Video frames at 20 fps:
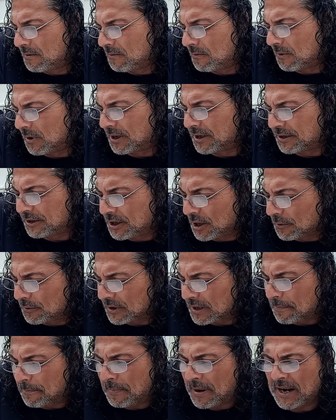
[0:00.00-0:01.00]
Warriors
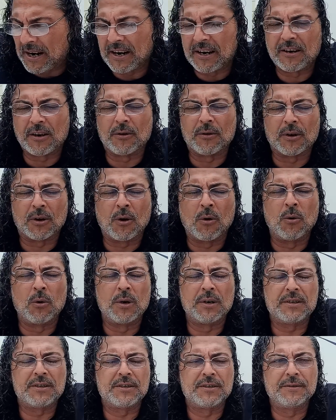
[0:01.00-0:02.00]
don't depend on the
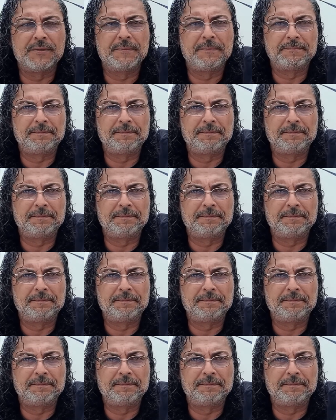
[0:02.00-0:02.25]
courts